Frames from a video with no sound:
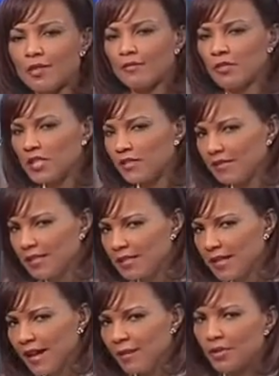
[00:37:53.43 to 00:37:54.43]

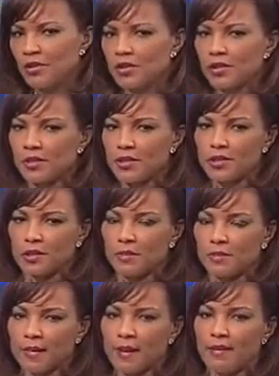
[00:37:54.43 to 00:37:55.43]
news, don't seem to
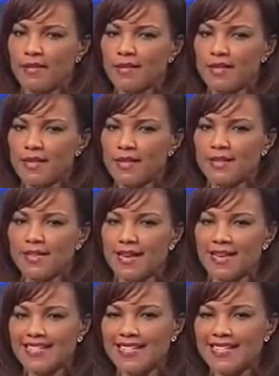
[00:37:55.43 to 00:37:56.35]
find the rhythm,